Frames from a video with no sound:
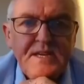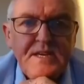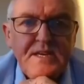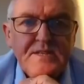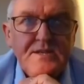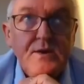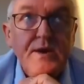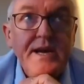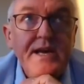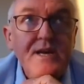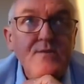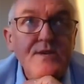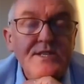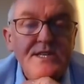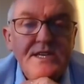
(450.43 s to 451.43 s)
So
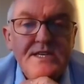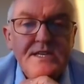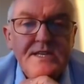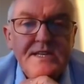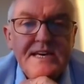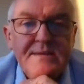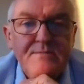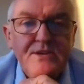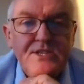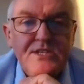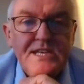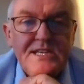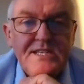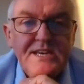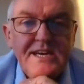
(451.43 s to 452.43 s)
here we see that they're much
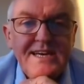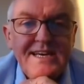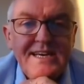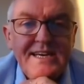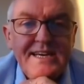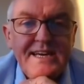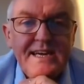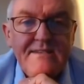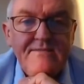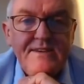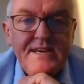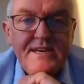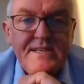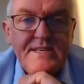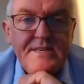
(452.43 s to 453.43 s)
less likely to get
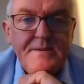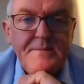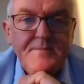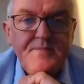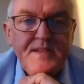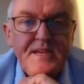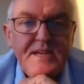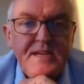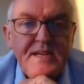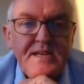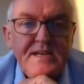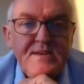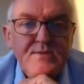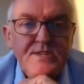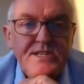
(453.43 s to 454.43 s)
infected.
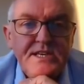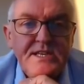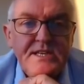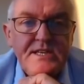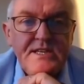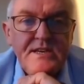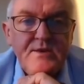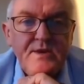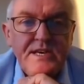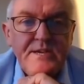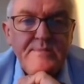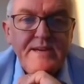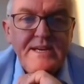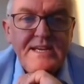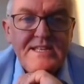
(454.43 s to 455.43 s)
Here we see that they're quite a
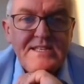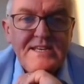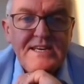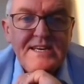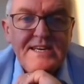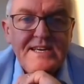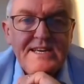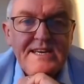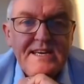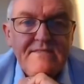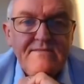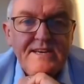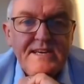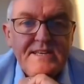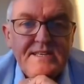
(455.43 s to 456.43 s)
bit less likely to get
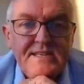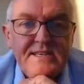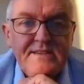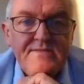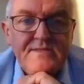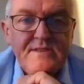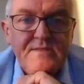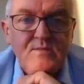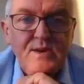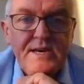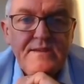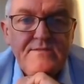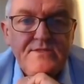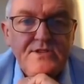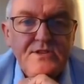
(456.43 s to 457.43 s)
infected after
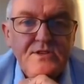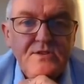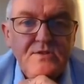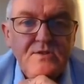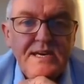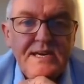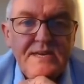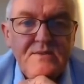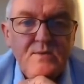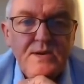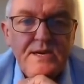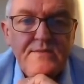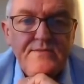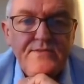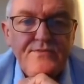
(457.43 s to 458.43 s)
wave 2 and
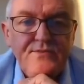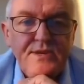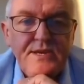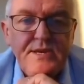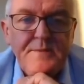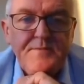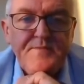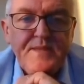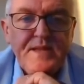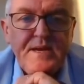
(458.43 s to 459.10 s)
wave 3.